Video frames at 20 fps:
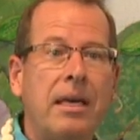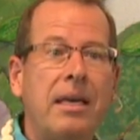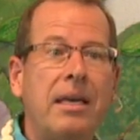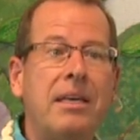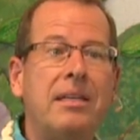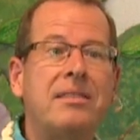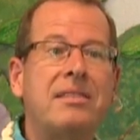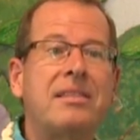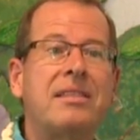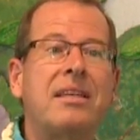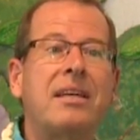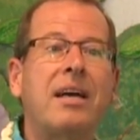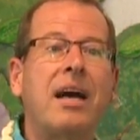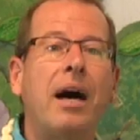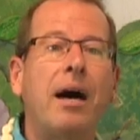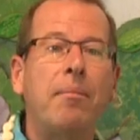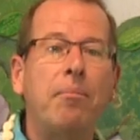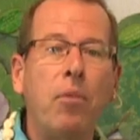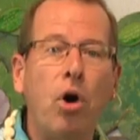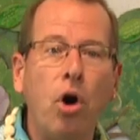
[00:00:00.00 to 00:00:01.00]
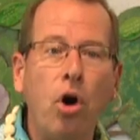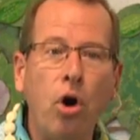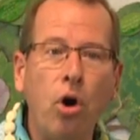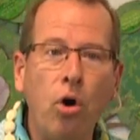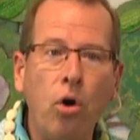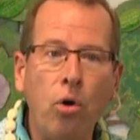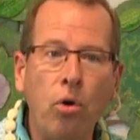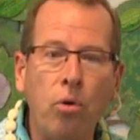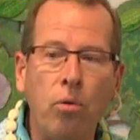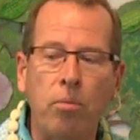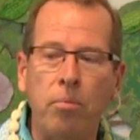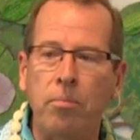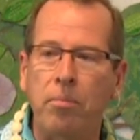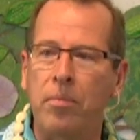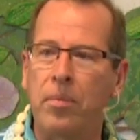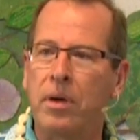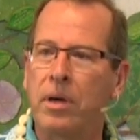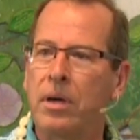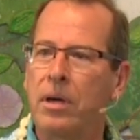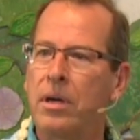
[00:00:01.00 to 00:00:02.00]
is to come
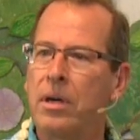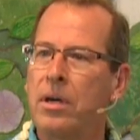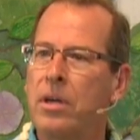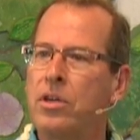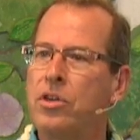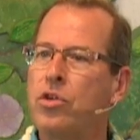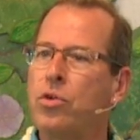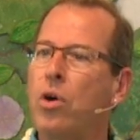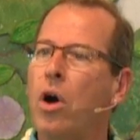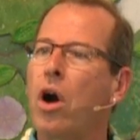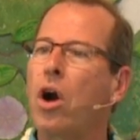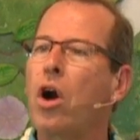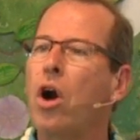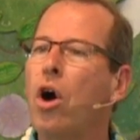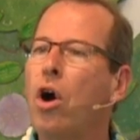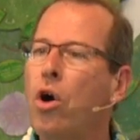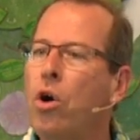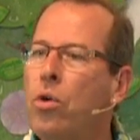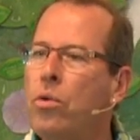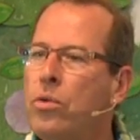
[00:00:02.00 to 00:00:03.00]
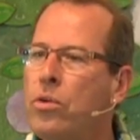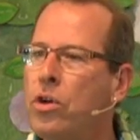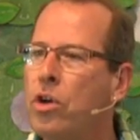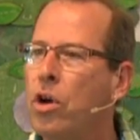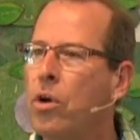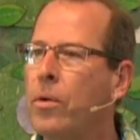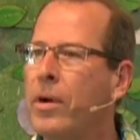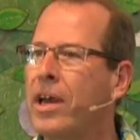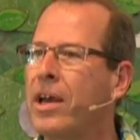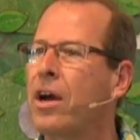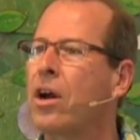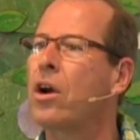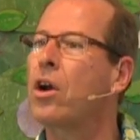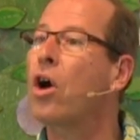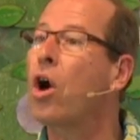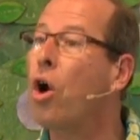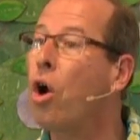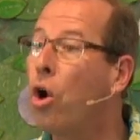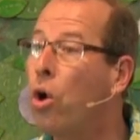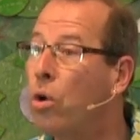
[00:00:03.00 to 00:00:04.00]
home to our own knowing,
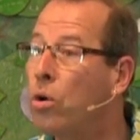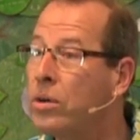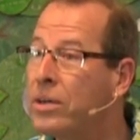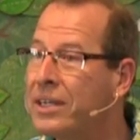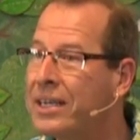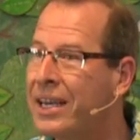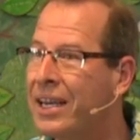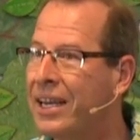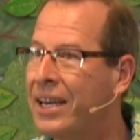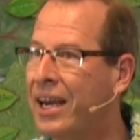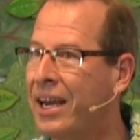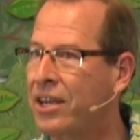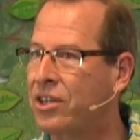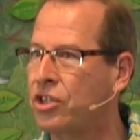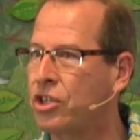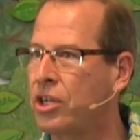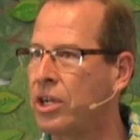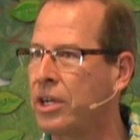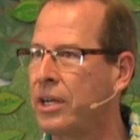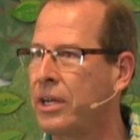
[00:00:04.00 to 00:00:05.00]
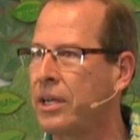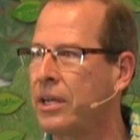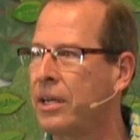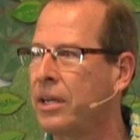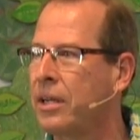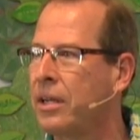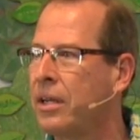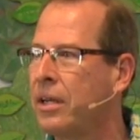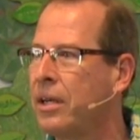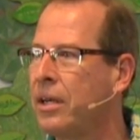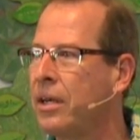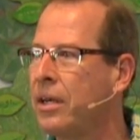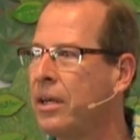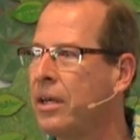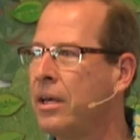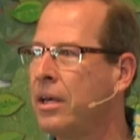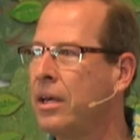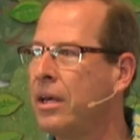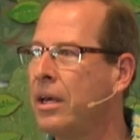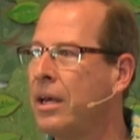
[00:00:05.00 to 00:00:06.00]
our own connection.
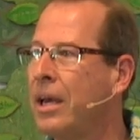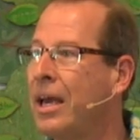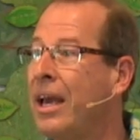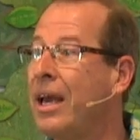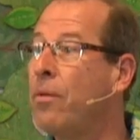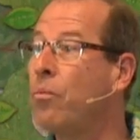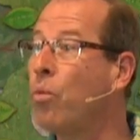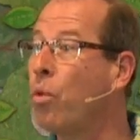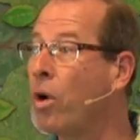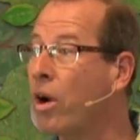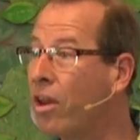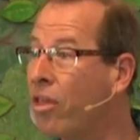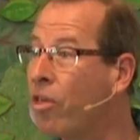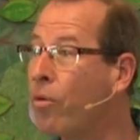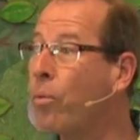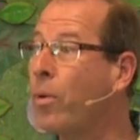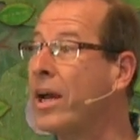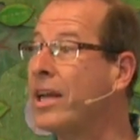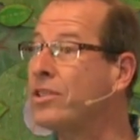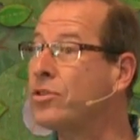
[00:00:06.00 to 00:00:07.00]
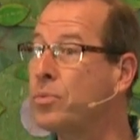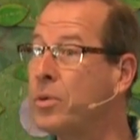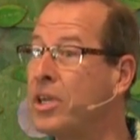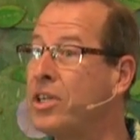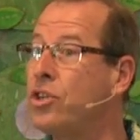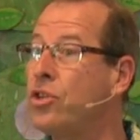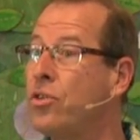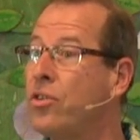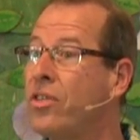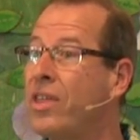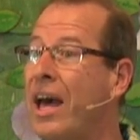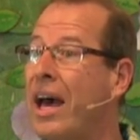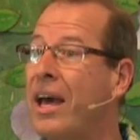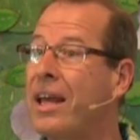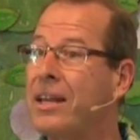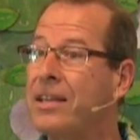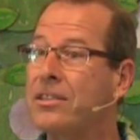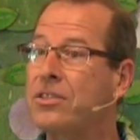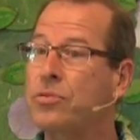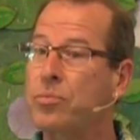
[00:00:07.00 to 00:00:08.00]
And one of the ways we do
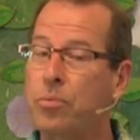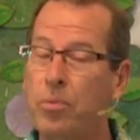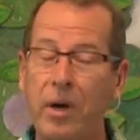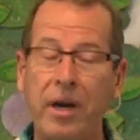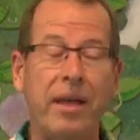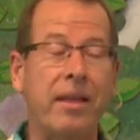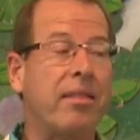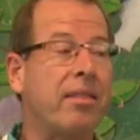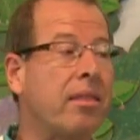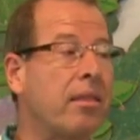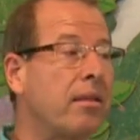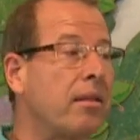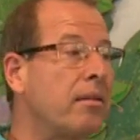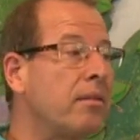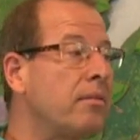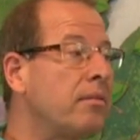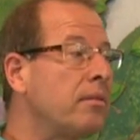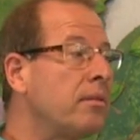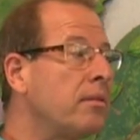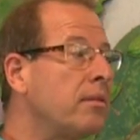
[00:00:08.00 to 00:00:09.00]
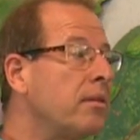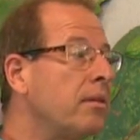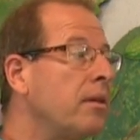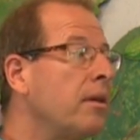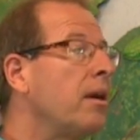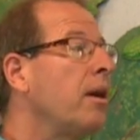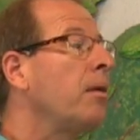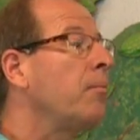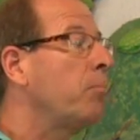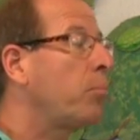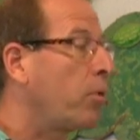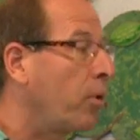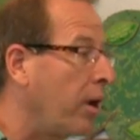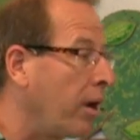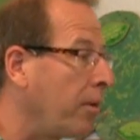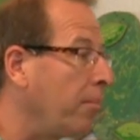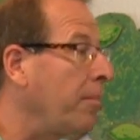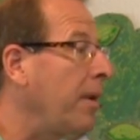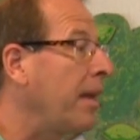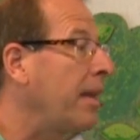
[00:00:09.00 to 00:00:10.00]
that is with
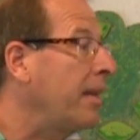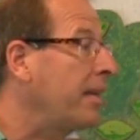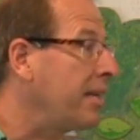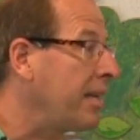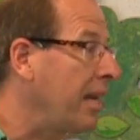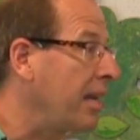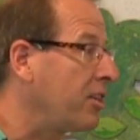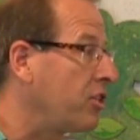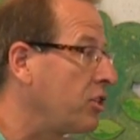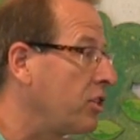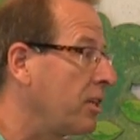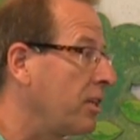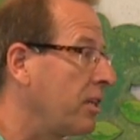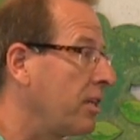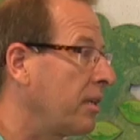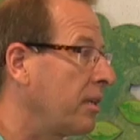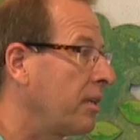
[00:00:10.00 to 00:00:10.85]
prayer and meditation.